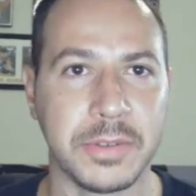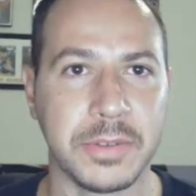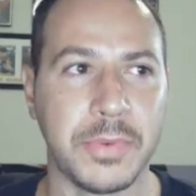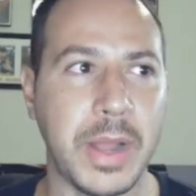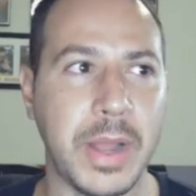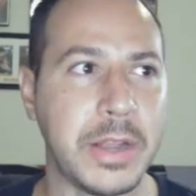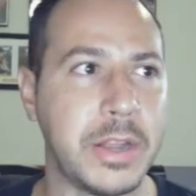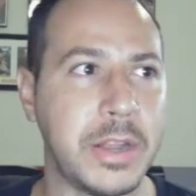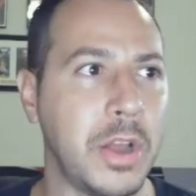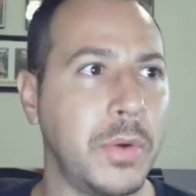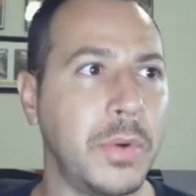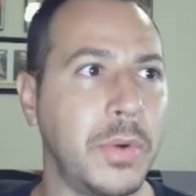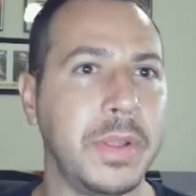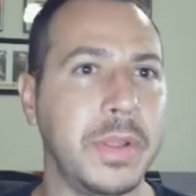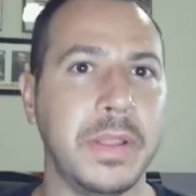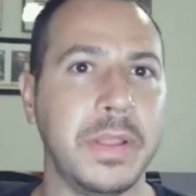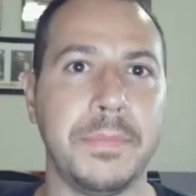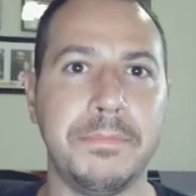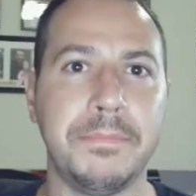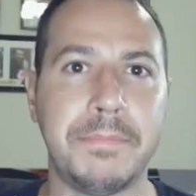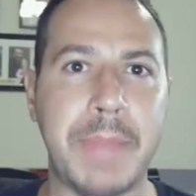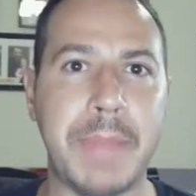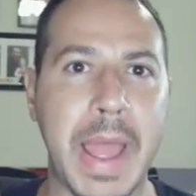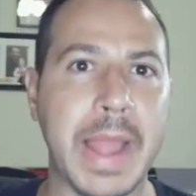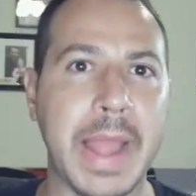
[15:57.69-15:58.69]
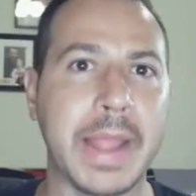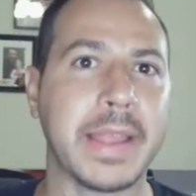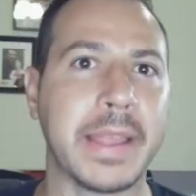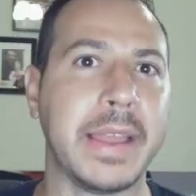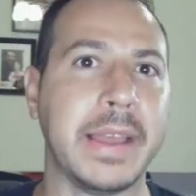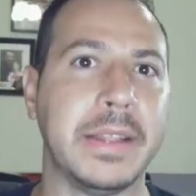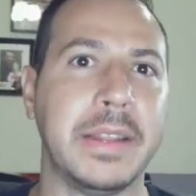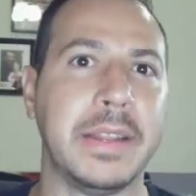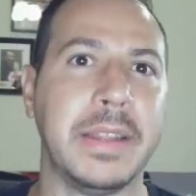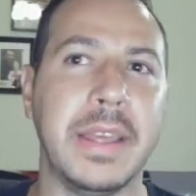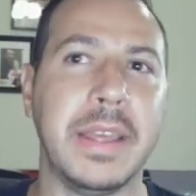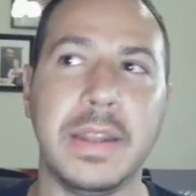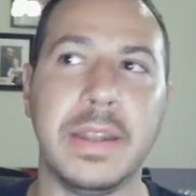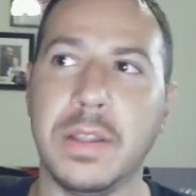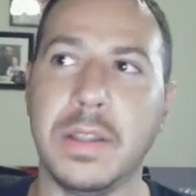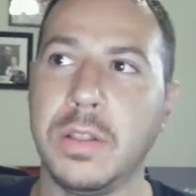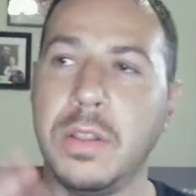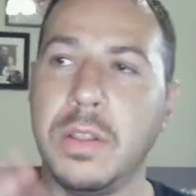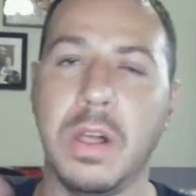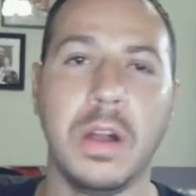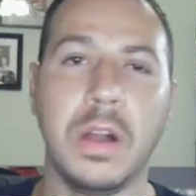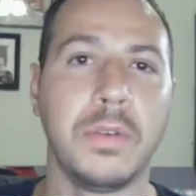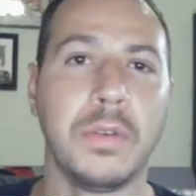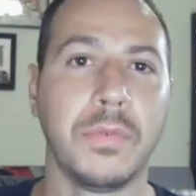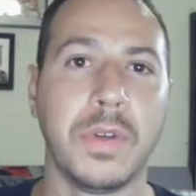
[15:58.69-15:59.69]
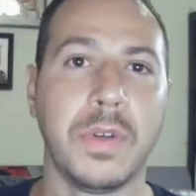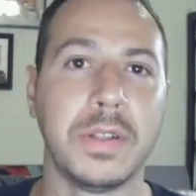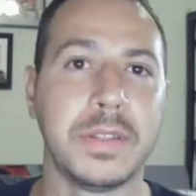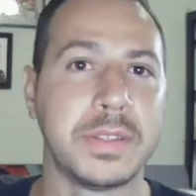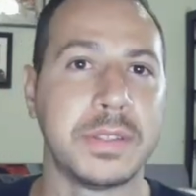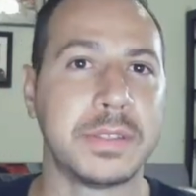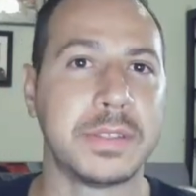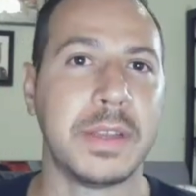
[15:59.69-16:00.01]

So I know in the back end, in the long run,